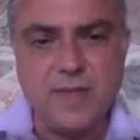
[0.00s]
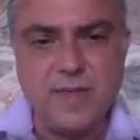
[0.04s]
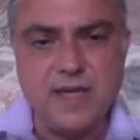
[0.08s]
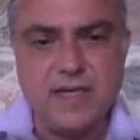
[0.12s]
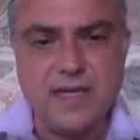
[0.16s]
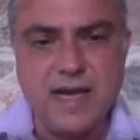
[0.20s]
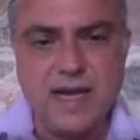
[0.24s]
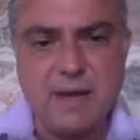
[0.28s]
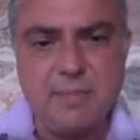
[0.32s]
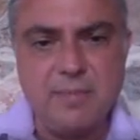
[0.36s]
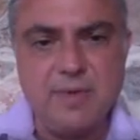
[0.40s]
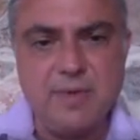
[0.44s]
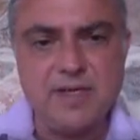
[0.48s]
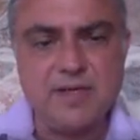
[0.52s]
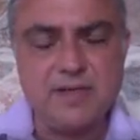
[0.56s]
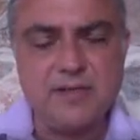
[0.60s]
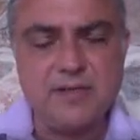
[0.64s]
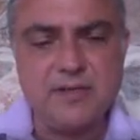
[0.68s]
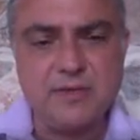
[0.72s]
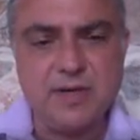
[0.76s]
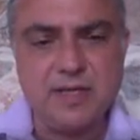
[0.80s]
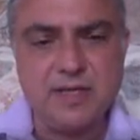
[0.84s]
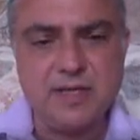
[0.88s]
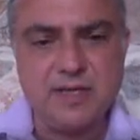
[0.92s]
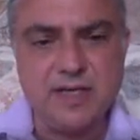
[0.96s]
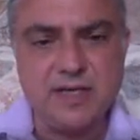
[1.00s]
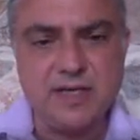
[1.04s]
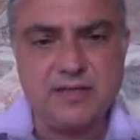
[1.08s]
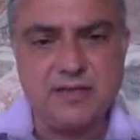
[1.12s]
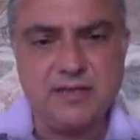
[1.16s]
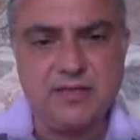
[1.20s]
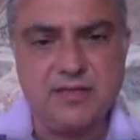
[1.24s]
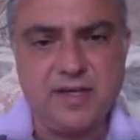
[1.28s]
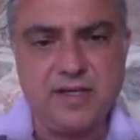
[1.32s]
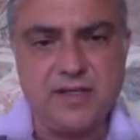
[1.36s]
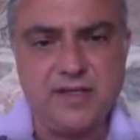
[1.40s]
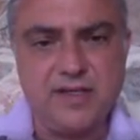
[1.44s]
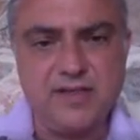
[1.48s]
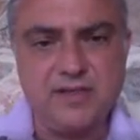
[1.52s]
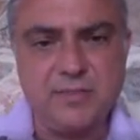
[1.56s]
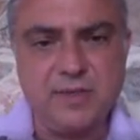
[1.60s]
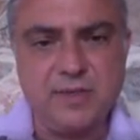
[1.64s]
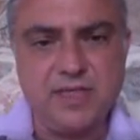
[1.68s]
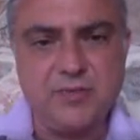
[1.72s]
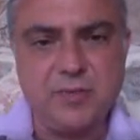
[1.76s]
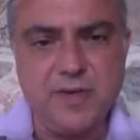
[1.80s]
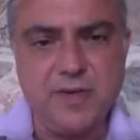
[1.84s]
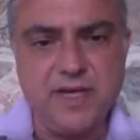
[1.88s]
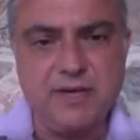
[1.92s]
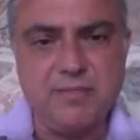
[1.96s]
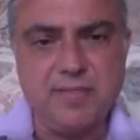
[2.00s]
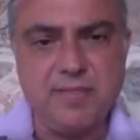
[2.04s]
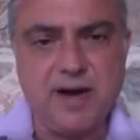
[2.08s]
that happened during the 1930s between